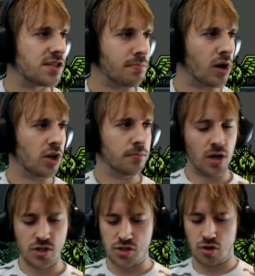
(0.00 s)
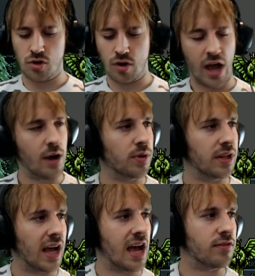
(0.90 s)
model monster, I will
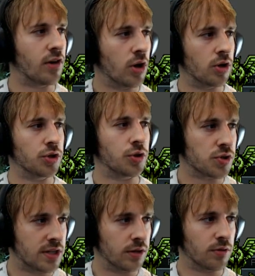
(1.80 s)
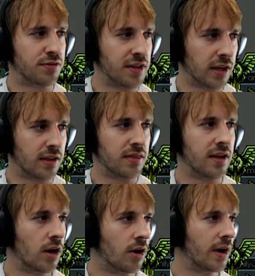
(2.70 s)
have all those little things in
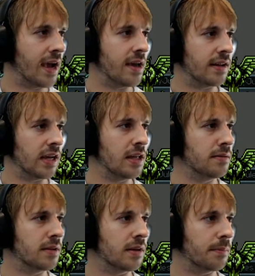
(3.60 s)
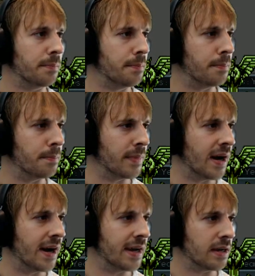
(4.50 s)
there, and in
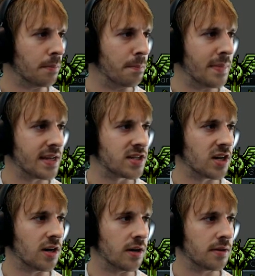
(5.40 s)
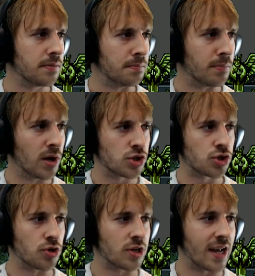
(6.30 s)
my meta
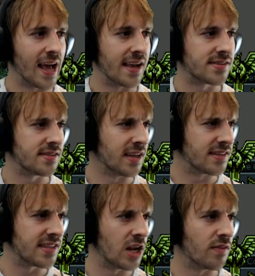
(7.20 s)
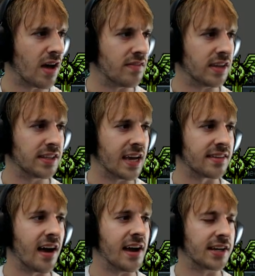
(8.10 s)
monster class, instead of having get
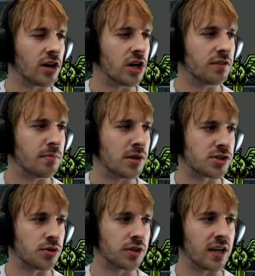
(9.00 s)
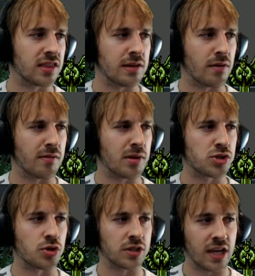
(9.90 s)
icon of monster, get name of
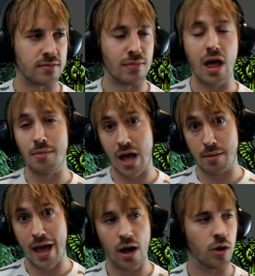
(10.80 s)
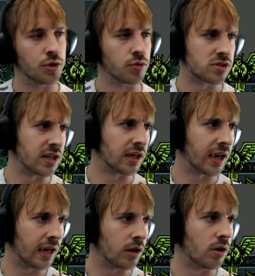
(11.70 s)
monster, get blah blah blah, all those things
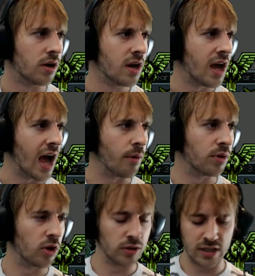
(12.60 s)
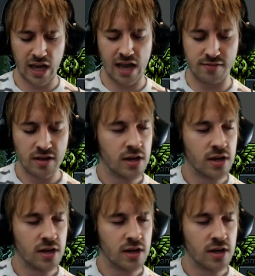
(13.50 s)
here, I will only have